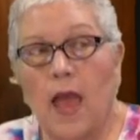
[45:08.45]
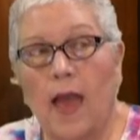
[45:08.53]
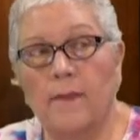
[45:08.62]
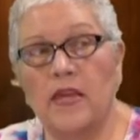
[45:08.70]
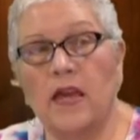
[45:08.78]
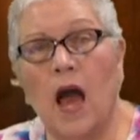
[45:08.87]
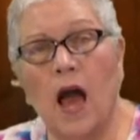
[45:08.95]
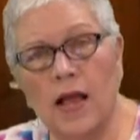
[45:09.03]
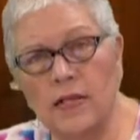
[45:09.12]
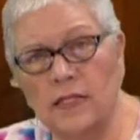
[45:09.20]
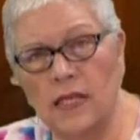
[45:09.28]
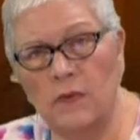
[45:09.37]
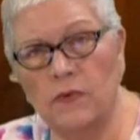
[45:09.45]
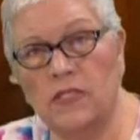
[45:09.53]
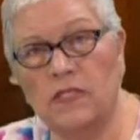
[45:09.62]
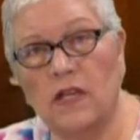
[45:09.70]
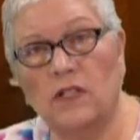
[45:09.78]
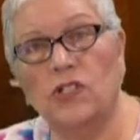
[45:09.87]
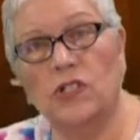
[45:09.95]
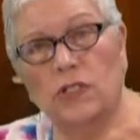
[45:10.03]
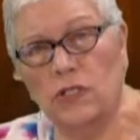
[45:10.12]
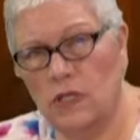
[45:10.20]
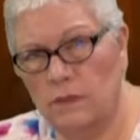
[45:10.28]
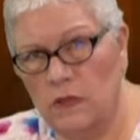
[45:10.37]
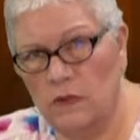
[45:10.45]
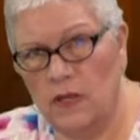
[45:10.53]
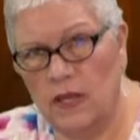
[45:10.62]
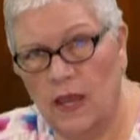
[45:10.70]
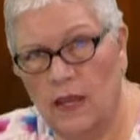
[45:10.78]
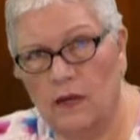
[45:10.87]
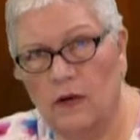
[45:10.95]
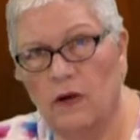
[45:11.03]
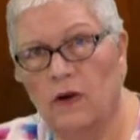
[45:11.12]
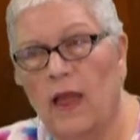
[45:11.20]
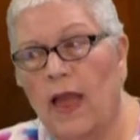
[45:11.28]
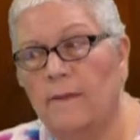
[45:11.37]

And because he was such a good communicator,